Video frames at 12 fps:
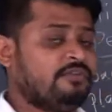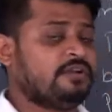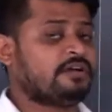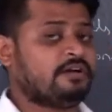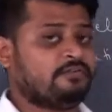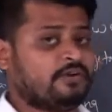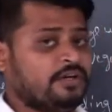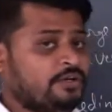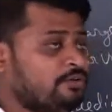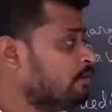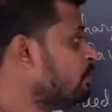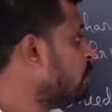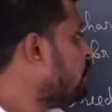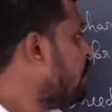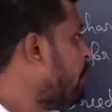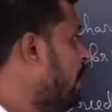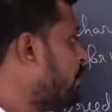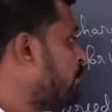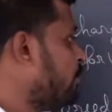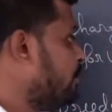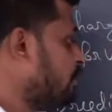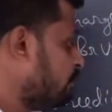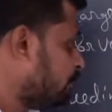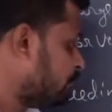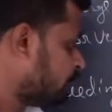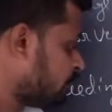will convert into petroleum.